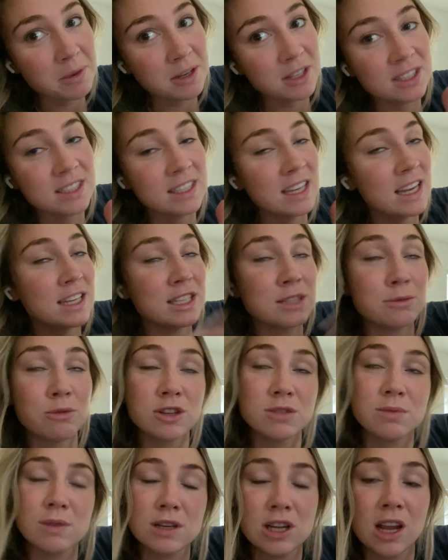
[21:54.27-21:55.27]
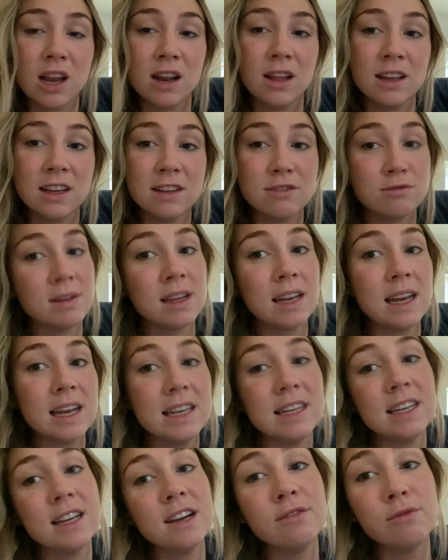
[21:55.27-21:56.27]
It just like supports my channel and gives me an
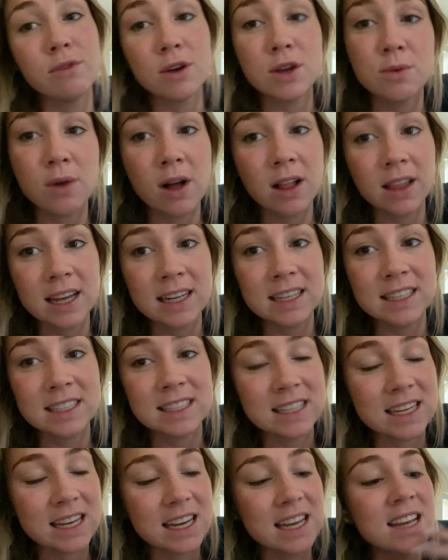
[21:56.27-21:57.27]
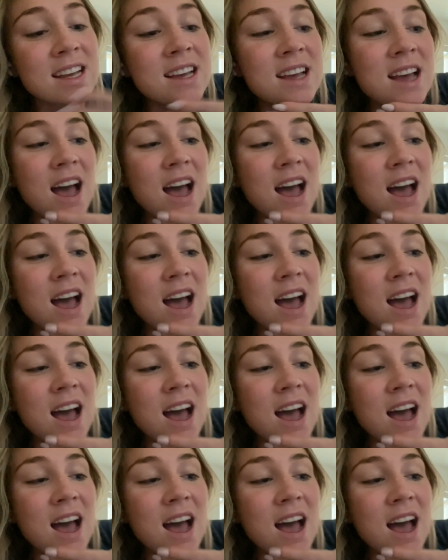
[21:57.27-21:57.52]
idea of what you all like to see.